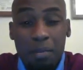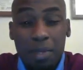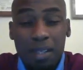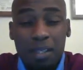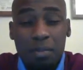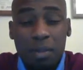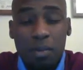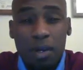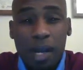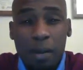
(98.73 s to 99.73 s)
might be a little bit
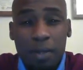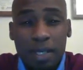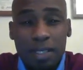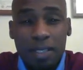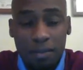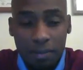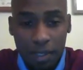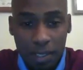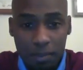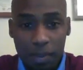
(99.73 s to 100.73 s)
more
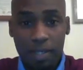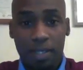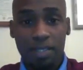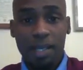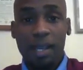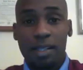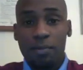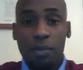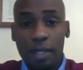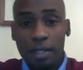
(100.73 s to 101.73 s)
comprehensive in explaining
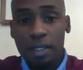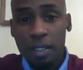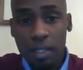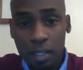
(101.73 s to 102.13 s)
exactly what